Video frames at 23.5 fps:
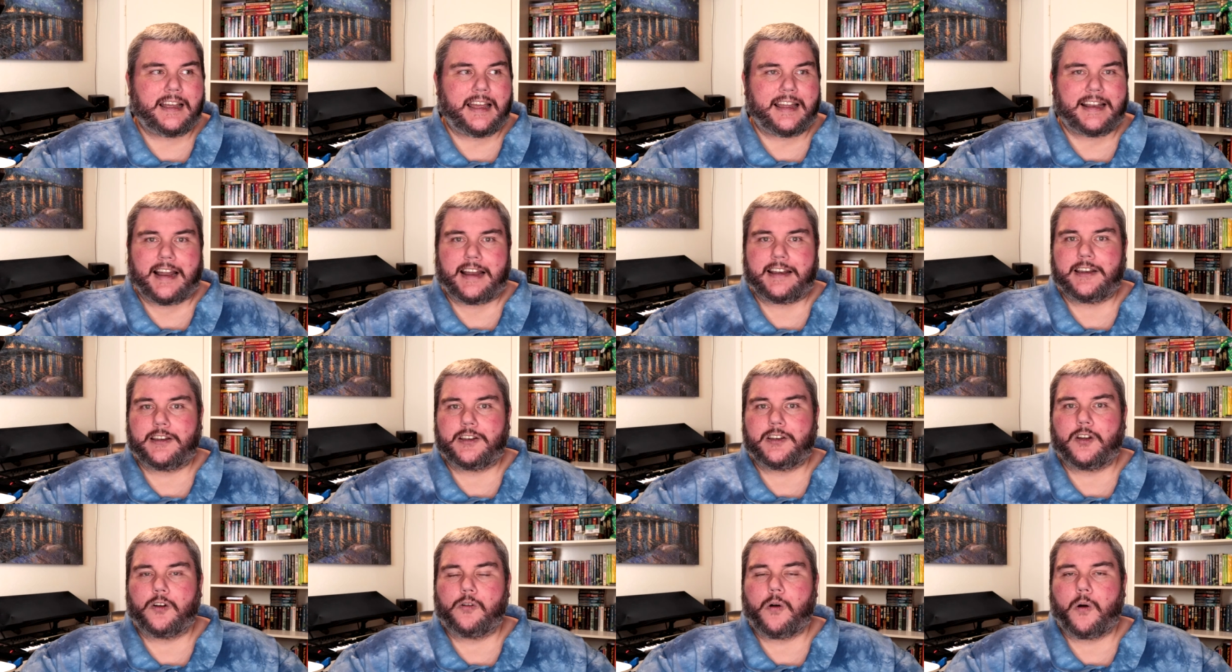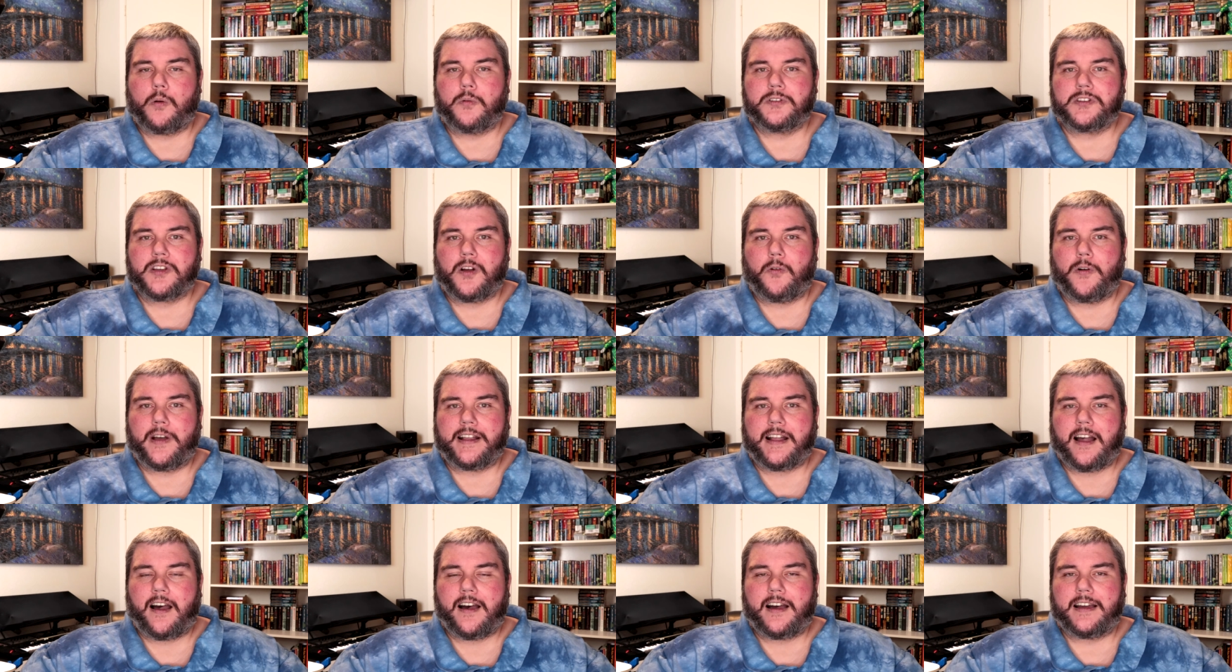and I didn't know what was
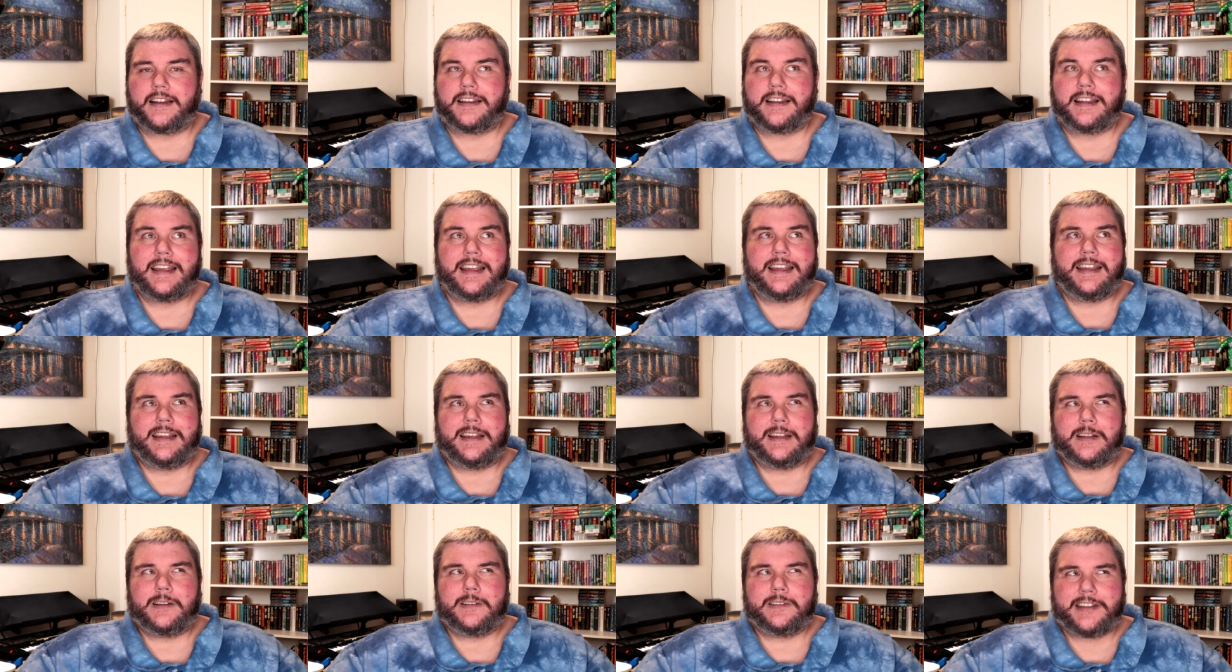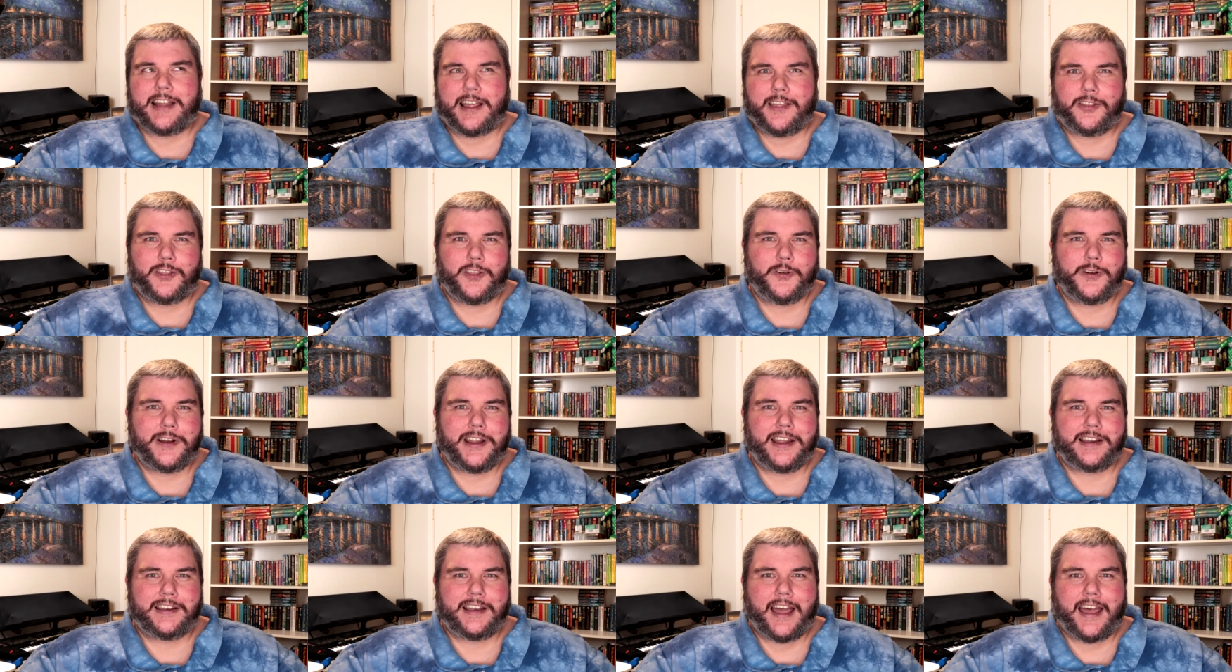going on.
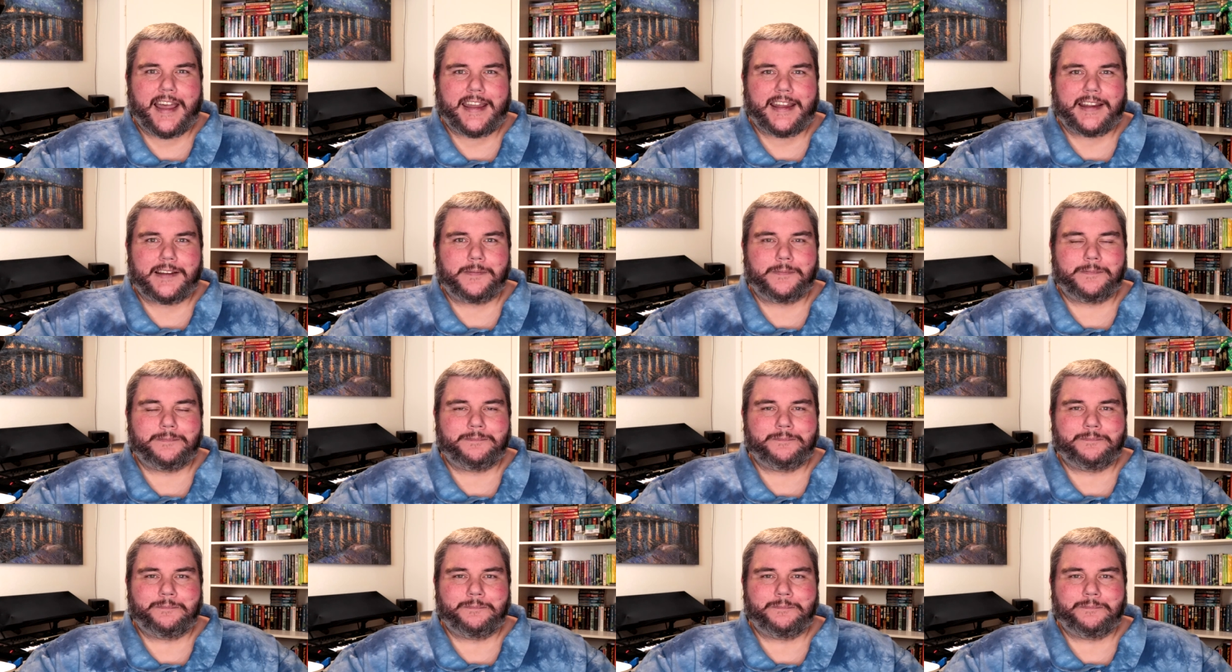10:30 at night,